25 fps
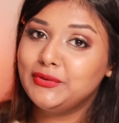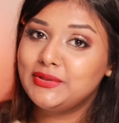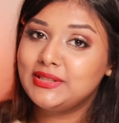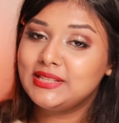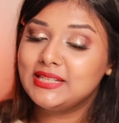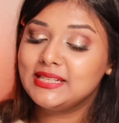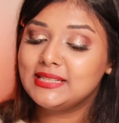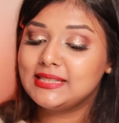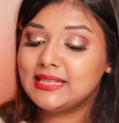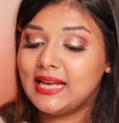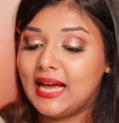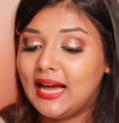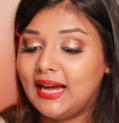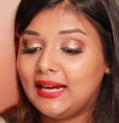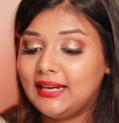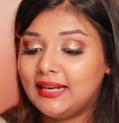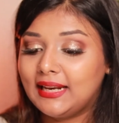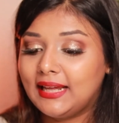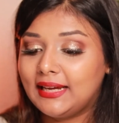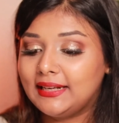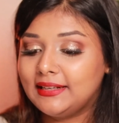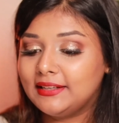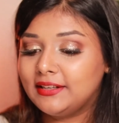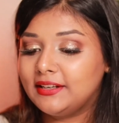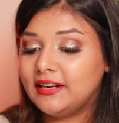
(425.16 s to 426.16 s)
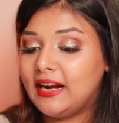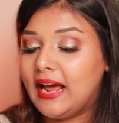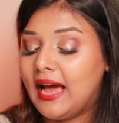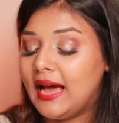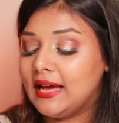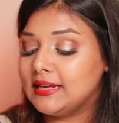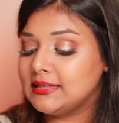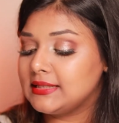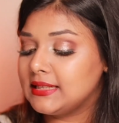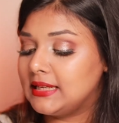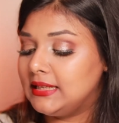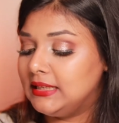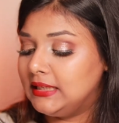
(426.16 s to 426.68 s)
this eyeliner
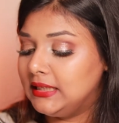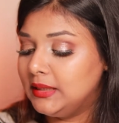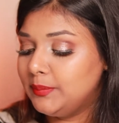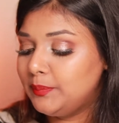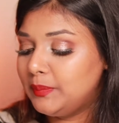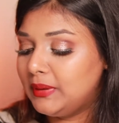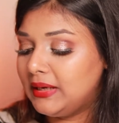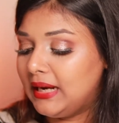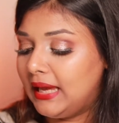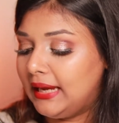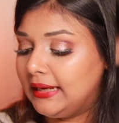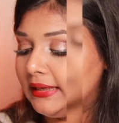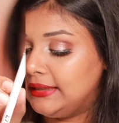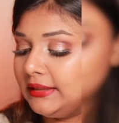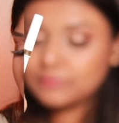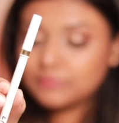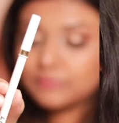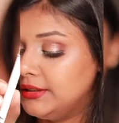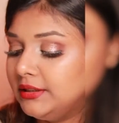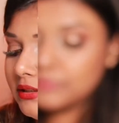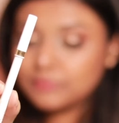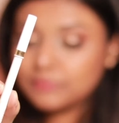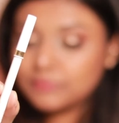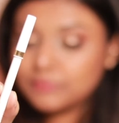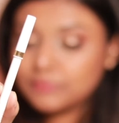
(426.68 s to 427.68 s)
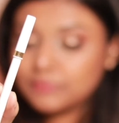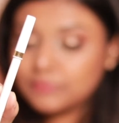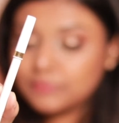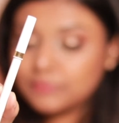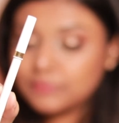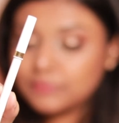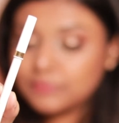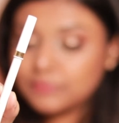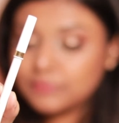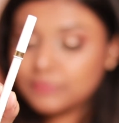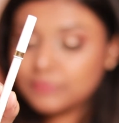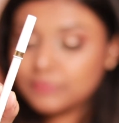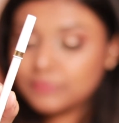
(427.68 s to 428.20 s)
as a lip liner, and this
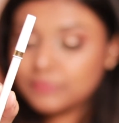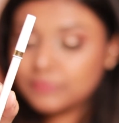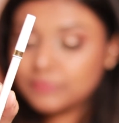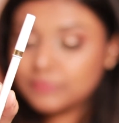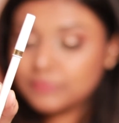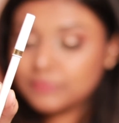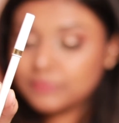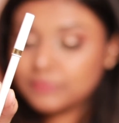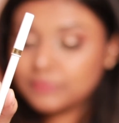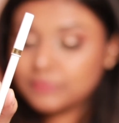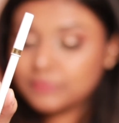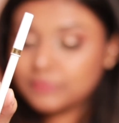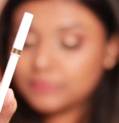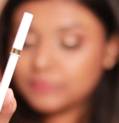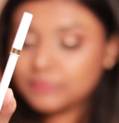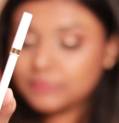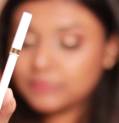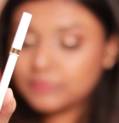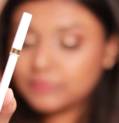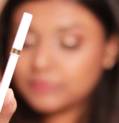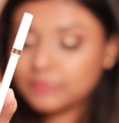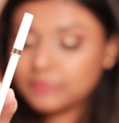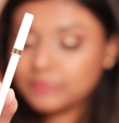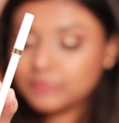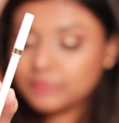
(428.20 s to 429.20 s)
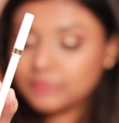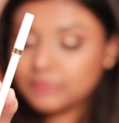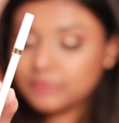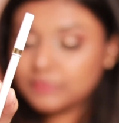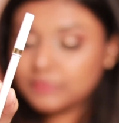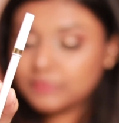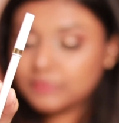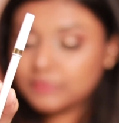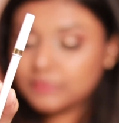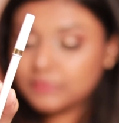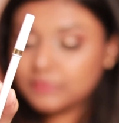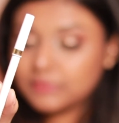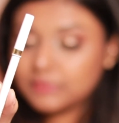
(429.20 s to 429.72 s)
one is in the shade
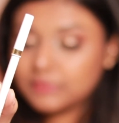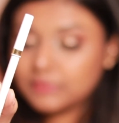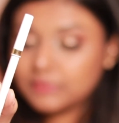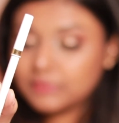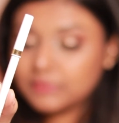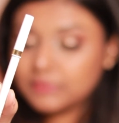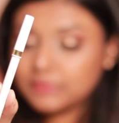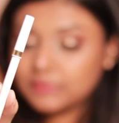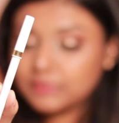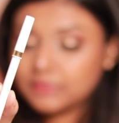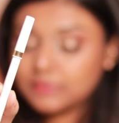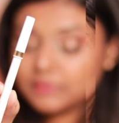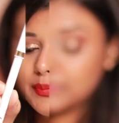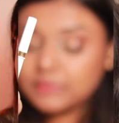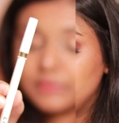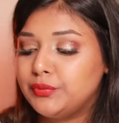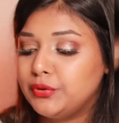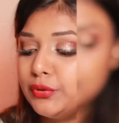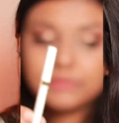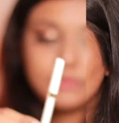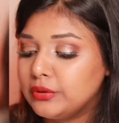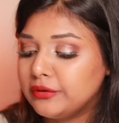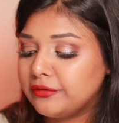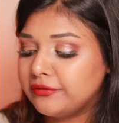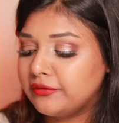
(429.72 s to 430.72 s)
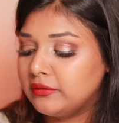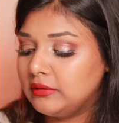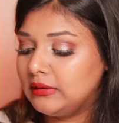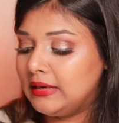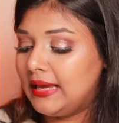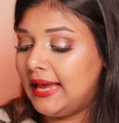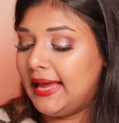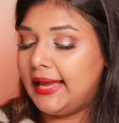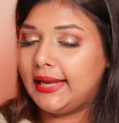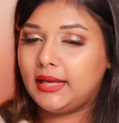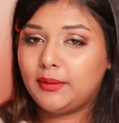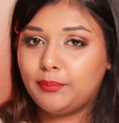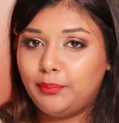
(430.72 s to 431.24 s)
Savage. It's beautiful
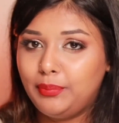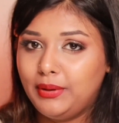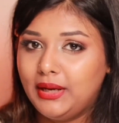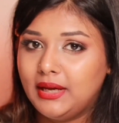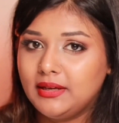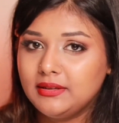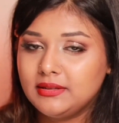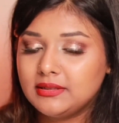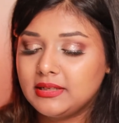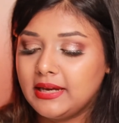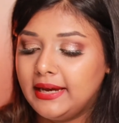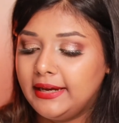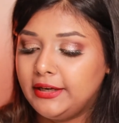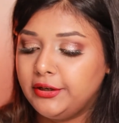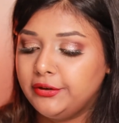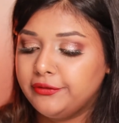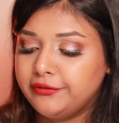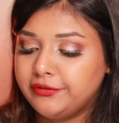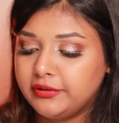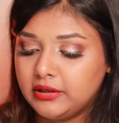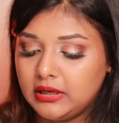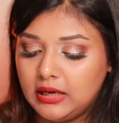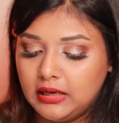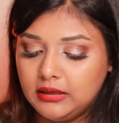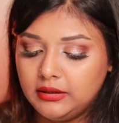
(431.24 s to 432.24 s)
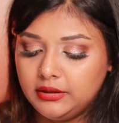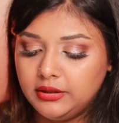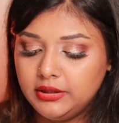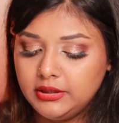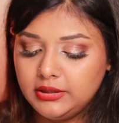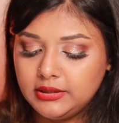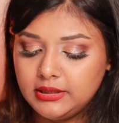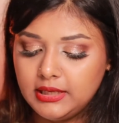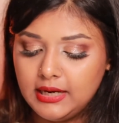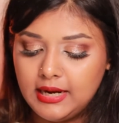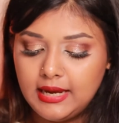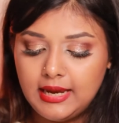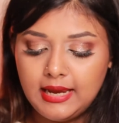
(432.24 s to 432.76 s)
eggplant kind of a color
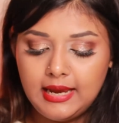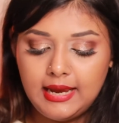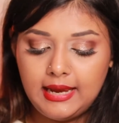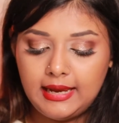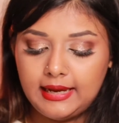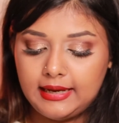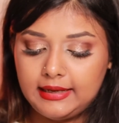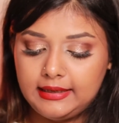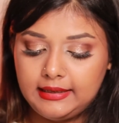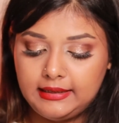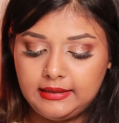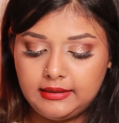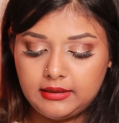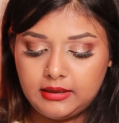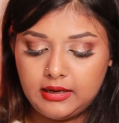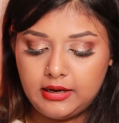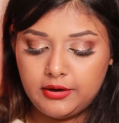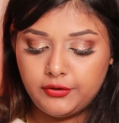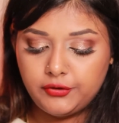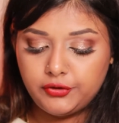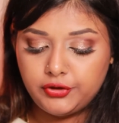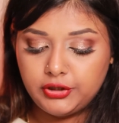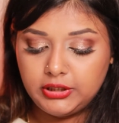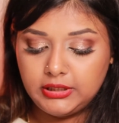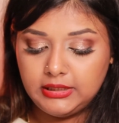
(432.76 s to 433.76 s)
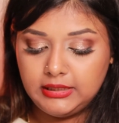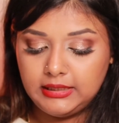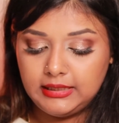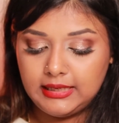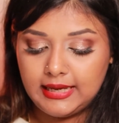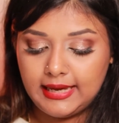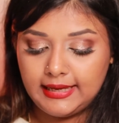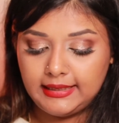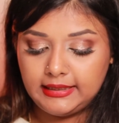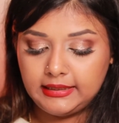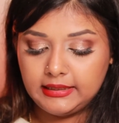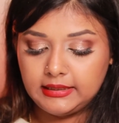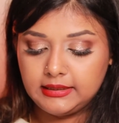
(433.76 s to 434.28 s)
and I really
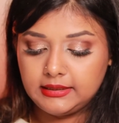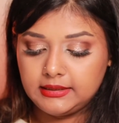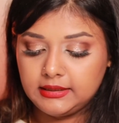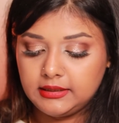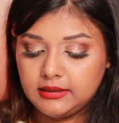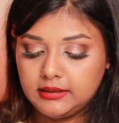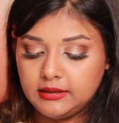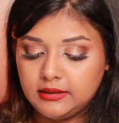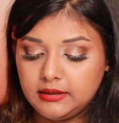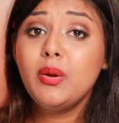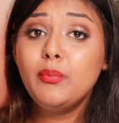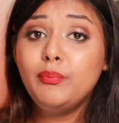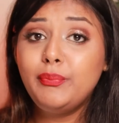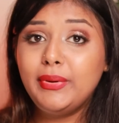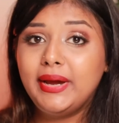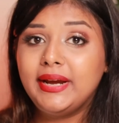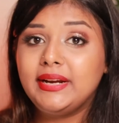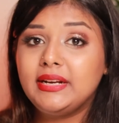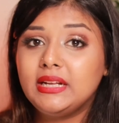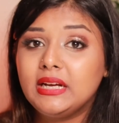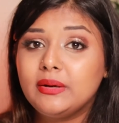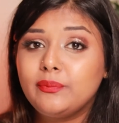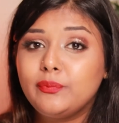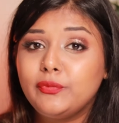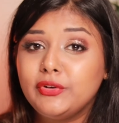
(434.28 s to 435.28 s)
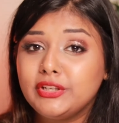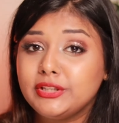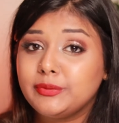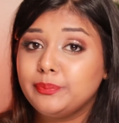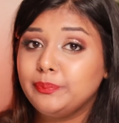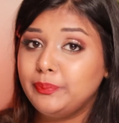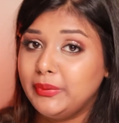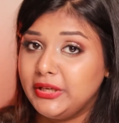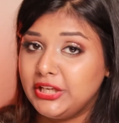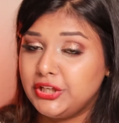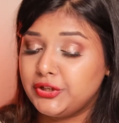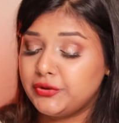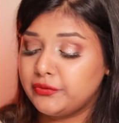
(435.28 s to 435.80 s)
like it paired up with
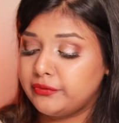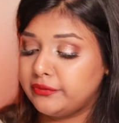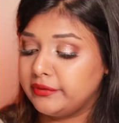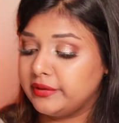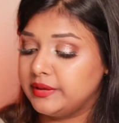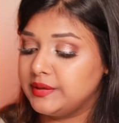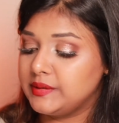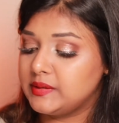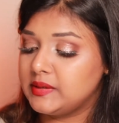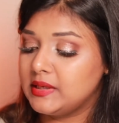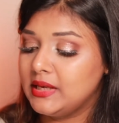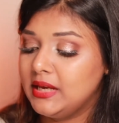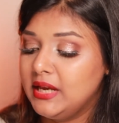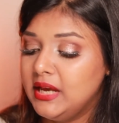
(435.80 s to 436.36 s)
Peach Fizz.